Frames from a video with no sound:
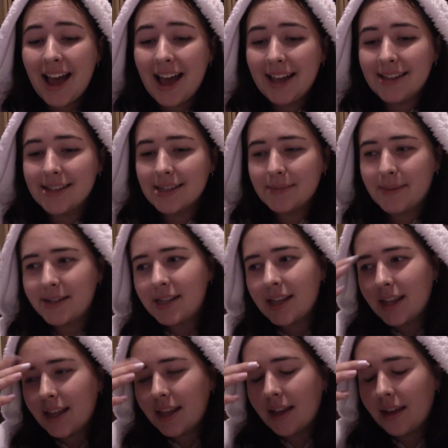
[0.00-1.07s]
and
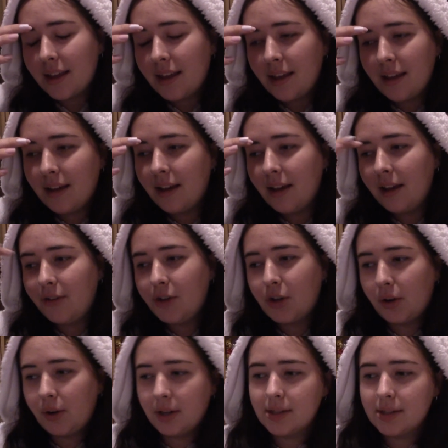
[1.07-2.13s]
especially if you
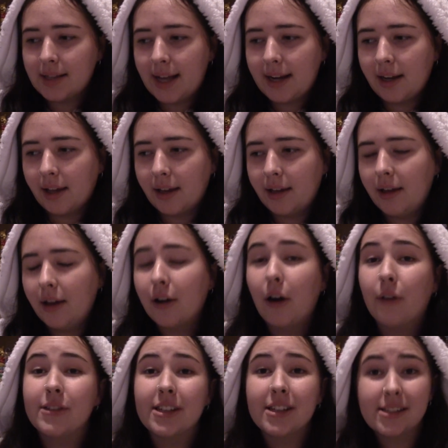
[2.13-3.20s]
don't understand, like,
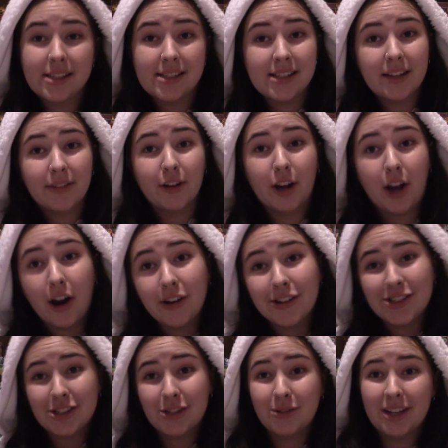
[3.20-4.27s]
obviously because it's a different
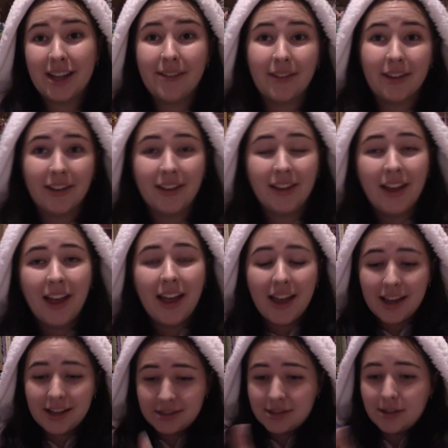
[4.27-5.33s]
currency altogether,
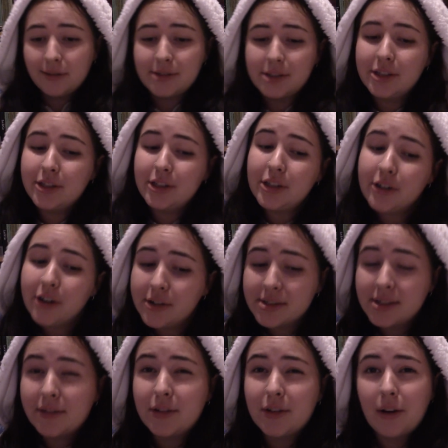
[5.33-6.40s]
it's obviously the euros,
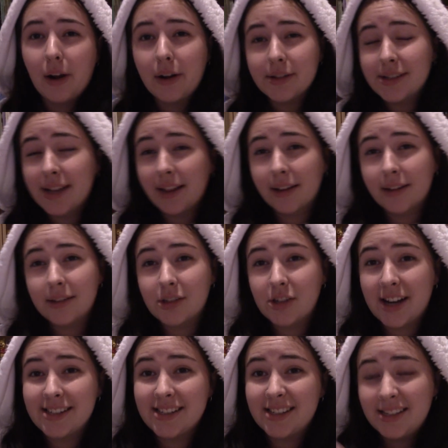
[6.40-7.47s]
and if you don't understand, like,
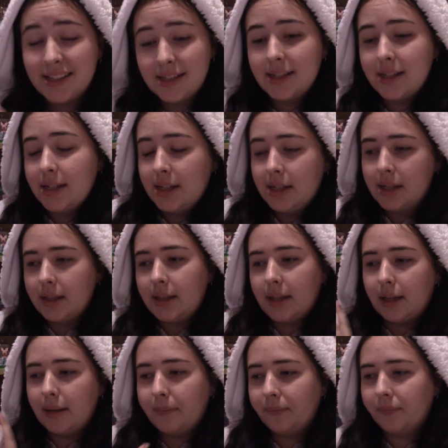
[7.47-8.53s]

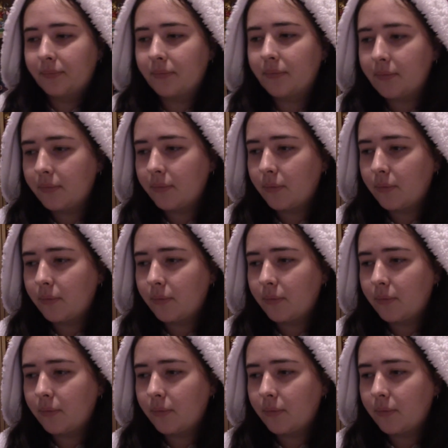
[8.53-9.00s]
the